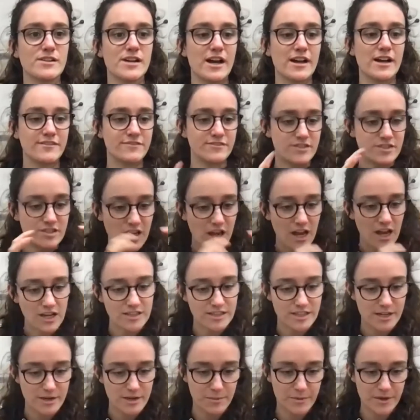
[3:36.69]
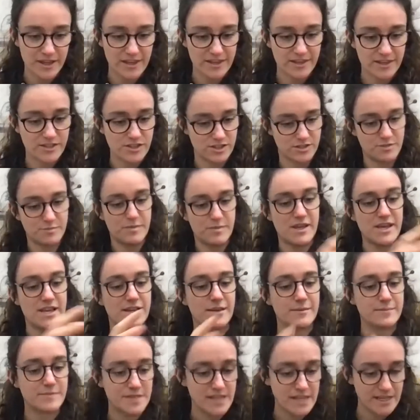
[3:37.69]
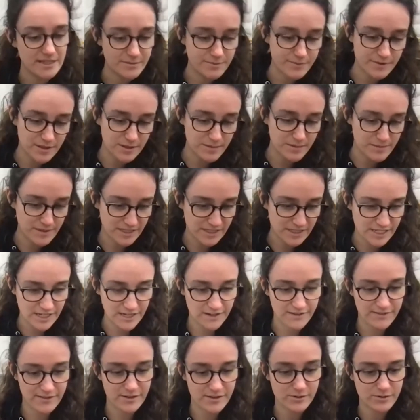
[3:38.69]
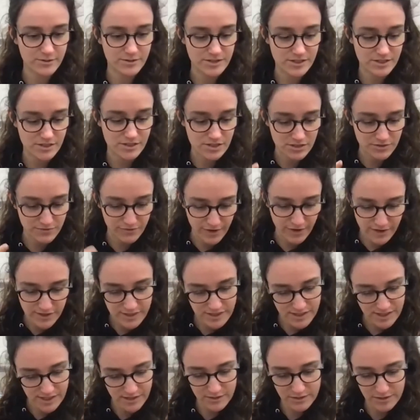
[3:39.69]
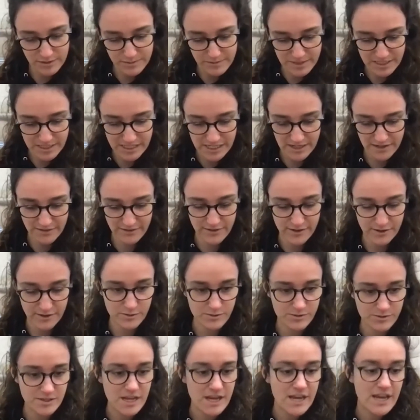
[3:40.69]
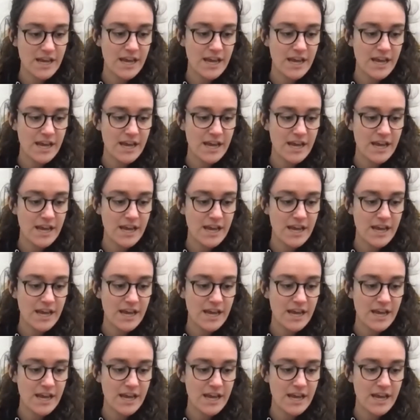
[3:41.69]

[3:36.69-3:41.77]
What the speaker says: I've started with just being obsessed with the materials and just focusing on the materials